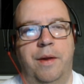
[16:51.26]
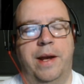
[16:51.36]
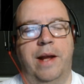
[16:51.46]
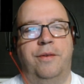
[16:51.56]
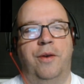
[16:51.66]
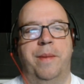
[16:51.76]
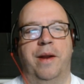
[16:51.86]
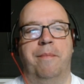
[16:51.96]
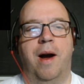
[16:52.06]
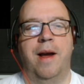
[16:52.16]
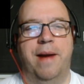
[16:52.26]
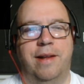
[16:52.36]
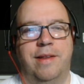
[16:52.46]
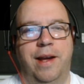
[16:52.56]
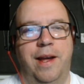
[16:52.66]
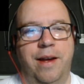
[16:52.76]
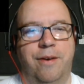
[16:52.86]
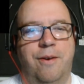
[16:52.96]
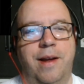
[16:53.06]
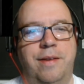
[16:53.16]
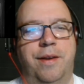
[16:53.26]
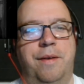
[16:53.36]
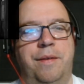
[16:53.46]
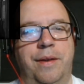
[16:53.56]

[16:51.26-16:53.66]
Oh, he gets to do a bit of mime acting here. Great stuff.